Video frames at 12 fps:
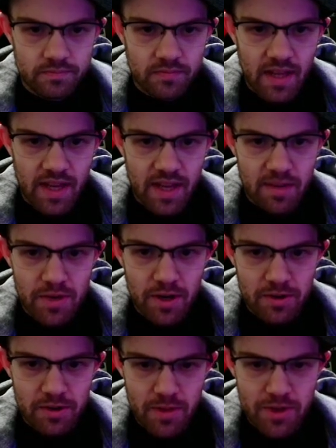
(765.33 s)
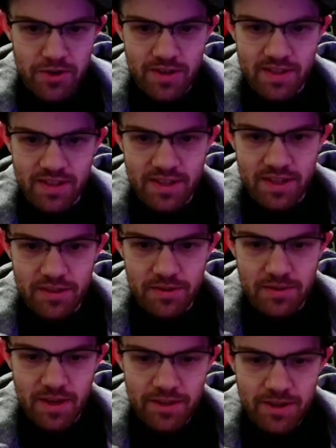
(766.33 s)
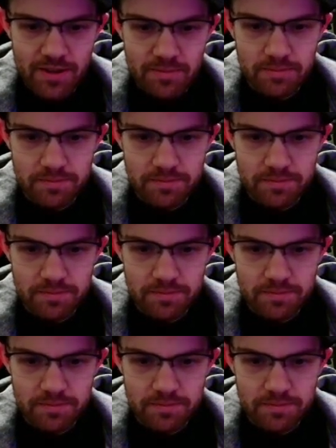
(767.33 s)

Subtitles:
And Mirror Dimension's gonna do nothing.